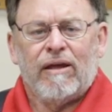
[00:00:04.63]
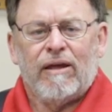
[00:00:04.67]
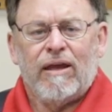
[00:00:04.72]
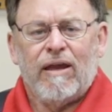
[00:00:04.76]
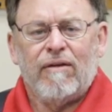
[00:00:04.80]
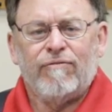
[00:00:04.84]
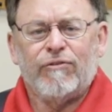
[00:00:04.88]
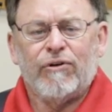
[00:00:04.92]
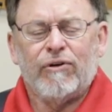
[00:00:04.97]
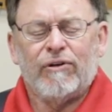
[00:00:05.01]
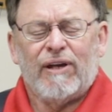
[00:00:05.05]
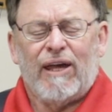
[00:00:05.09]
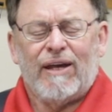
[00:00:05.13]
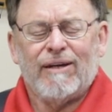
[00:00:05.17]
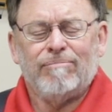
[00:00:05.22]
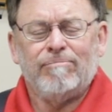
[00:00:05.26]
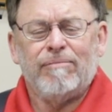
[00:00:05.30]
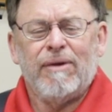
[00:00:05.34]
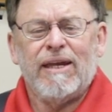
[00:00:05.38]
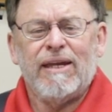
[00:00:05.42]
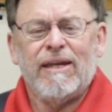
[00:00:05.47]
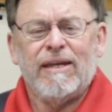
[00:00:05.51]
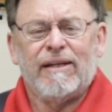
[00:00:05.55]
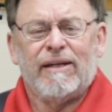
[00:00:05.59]
If you're like
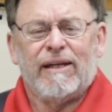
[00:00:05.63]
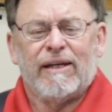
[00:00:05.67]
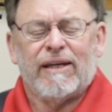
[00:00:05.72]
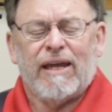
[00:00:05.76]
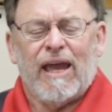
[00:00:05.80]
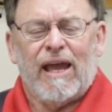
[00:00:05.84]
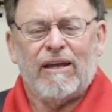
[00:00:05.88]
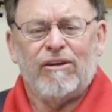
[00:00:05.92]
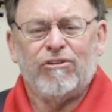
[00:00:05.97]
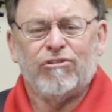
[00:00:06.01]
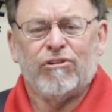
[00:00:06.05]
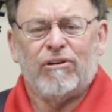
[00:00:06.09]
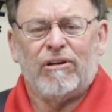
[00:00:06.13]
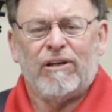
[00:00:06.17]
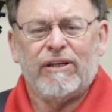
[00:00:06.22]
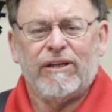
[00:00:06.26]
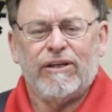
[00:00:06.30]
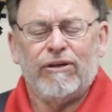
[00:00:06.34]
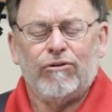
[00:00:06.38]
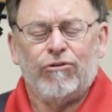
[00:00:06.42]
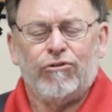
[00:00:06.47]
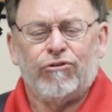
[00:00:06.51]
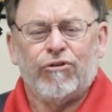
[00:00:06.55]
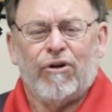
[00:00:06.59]
me and occasionally
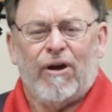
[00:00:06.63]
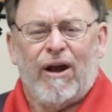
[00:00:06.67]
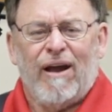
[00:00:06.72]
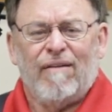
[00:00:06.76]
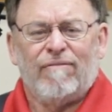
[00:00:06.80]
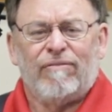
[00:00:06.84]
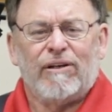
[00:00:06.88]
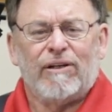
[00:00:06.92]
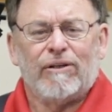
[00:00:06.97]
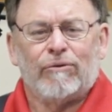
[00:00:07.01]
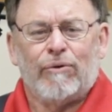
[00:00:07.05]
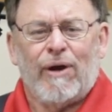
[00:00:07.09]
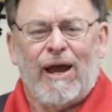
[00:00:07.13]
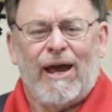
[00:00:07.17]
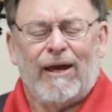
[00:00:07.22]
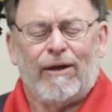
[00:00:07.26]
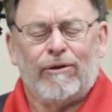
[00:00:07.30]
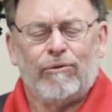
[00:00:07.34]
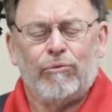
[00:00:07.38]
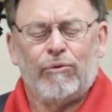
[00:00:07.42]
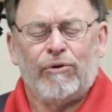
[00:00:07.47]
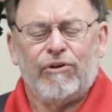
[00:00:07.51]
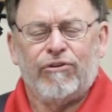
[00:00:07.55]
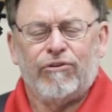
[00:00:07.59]
you travel
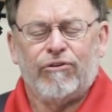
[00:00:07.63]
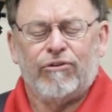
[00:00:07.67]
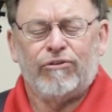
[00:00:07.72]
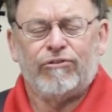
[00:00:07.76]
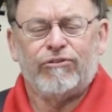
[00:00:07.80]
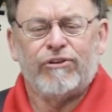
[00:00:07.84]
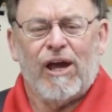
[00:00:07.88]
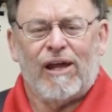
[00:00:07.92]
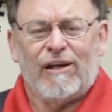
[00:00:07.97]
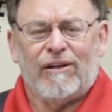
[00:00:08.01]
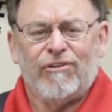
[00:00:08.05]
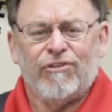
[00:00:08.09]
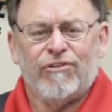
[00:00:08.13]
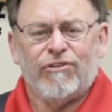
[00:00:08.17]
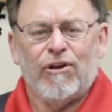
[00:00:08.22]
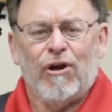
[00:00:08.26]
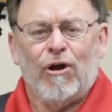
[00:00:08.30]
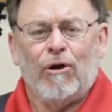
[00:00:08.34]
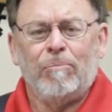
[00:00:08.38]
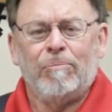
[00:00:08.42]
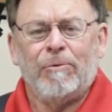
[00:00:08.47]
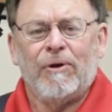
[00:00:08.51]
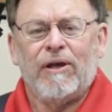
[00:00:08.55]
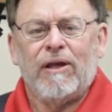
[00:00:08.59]
around with your
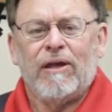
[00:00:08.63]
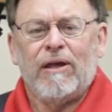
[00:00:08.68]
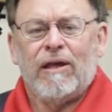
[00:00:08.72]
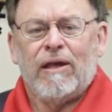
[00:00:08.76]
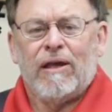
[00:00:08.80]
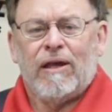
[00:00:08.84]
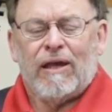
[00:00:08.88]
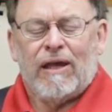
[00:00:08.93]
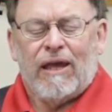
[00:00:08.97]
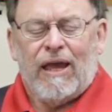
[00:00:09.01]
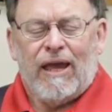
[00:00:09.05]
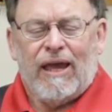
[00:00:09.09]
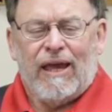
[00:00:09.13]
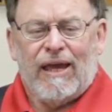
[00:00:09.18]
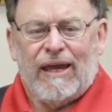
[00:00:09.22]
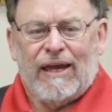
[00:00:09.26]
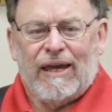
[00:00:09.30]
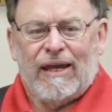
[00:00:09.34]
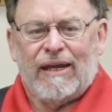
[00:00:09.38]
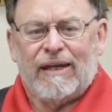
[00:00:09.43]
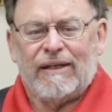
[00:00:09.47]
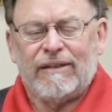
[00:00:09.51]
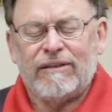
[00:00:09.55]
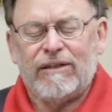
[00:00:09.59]
telescope
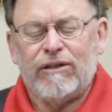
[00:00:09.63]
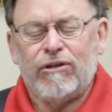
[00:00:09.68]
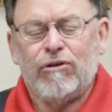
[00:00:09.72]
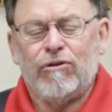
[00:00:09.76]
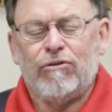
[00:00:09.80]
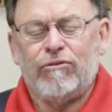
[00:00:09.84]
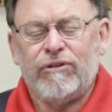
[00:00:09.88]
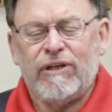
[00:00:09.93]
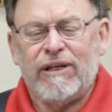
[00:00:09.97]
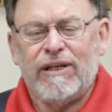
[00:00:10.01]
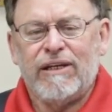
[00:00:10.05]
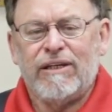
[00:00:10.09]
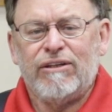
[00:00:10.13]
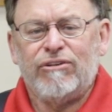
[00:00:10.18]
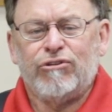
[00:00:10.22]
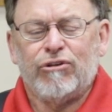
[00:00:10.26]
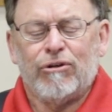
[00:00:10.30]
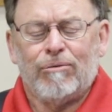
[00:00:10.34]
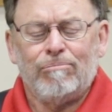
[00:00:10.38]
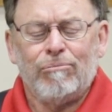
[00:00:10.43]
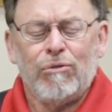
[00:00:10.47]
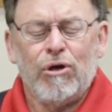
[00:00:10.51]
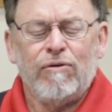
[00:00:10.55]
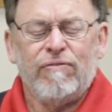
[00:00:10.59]
and you need
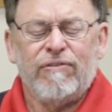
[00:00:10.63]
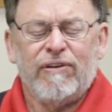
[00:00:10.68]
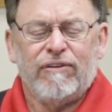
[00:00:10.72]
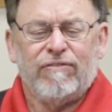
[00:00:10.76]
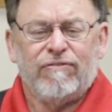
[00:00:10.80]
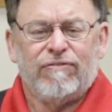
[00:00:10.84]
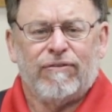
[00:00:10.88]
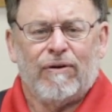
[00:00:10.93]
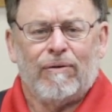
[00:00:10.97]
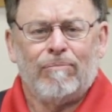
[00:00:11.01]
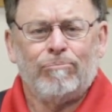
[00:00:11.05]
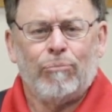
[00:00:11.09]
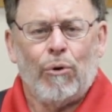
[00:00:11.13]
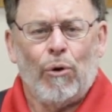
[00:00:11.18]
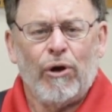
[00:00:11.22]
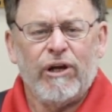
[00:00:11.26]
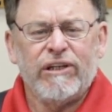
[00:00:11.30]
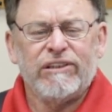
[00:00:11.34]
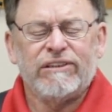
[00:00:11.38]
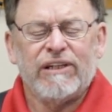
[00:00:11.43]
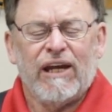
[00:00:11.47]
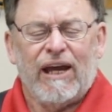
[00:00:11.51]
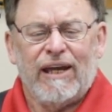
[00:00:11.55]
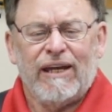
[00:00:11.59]
to move it from
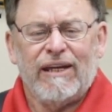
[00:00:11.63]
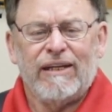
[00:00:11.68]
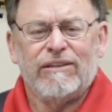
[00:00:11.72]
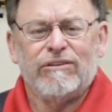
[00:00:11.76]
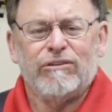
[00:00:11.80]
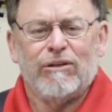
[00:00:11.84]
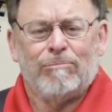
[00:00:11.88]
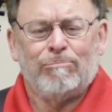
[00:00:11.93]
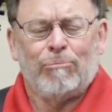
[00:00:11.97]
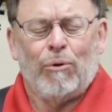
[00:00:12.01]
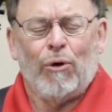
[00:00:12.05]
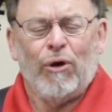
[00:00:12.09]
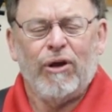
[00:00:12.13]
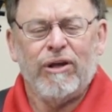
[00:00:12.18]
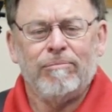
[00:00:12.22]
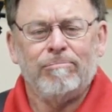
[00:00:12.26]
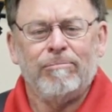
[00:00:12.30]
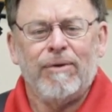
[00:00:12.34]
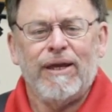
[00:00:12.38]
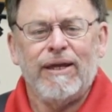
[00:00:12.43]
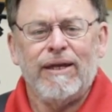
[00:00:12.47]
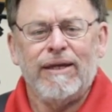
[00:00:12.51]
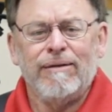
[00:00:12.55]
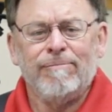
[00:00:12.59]
point A to point
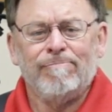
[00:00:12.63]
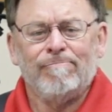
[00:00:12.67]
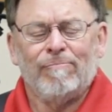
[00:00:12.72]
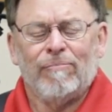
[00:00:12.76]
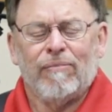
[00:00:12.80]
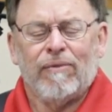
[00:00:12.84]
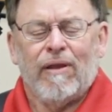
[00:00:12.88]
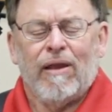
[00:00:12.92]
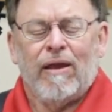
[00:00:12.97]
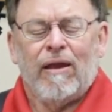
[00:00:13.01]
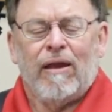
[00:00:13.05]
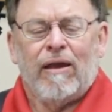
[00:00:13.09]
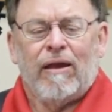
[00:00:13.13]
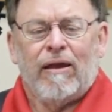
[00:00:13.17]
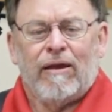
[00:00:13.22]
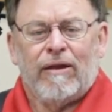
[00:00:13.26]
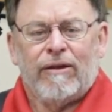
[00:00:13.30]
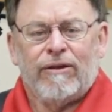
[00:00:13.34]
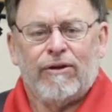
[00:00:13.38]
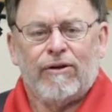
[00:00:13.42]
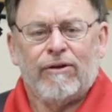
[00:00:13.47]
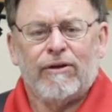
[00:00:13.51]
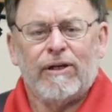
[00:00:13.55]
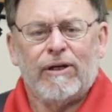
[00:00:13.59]
B,
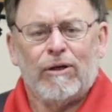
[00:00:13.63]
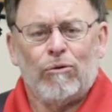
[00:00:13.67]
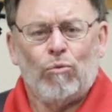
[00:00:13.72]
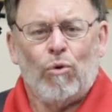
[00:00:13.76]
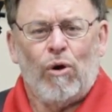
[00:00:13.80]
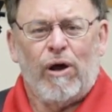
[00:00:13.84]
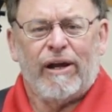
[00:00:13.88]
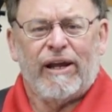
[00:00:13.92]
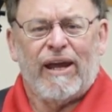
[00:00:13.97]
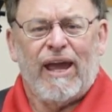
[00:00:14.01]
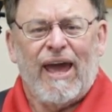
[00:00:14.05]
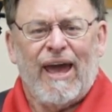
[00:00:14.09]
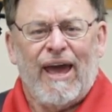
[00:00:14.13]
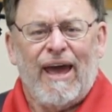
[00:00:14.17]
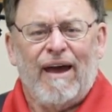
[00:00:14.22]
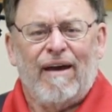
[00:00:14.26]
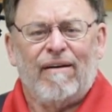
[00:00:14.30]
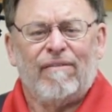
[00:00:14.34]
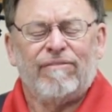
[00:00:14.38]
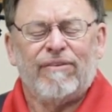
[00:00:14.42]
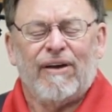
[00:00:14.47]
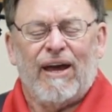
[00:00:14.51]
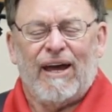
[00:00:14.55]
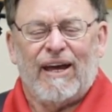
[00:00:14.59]
you're going to want to
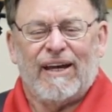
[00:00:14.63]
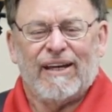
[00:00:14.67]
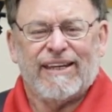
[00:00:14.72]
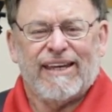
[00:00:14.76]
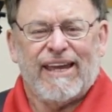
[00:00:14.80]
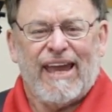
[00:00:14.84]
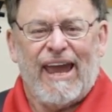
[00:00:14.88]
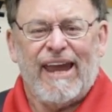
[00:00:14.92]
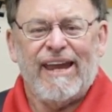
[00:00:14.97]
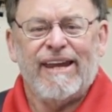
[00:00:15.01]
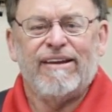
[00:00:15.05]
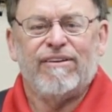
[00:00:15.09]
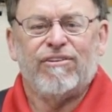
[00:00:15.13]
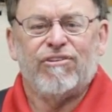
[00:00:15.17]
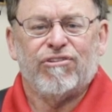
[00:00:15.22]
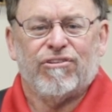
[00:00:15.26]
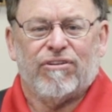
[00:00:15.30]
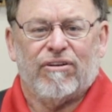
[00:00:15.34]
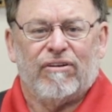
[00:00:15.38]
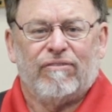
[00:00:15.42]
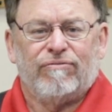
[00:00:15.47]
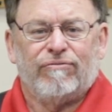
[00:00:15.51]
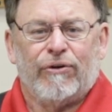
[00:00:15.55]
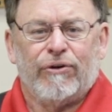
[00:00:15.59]
have a
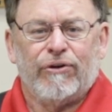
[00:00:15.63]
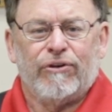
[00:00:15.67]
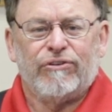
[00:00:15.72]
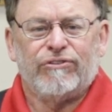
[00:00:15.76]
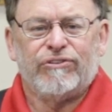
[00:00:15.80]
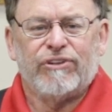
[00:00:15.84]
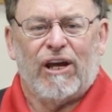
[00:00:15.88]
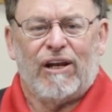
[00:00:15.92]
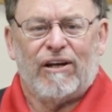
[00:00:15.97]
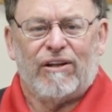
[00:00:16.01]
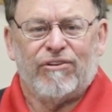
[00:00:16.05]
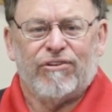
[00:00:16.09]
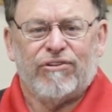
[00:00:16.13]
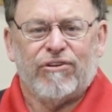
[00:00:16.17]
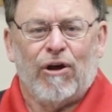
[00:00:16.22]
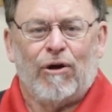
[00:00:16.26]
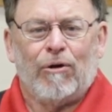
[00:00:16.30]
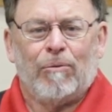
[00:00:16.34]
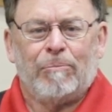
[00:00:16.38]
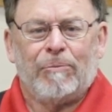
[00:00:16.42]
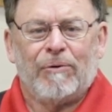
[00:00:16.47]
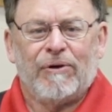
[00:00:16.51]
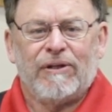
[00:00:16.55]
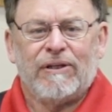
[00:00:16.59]
case for your
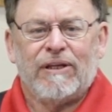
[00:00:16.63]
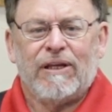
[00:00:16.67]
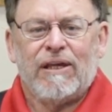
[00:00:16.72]
telescope.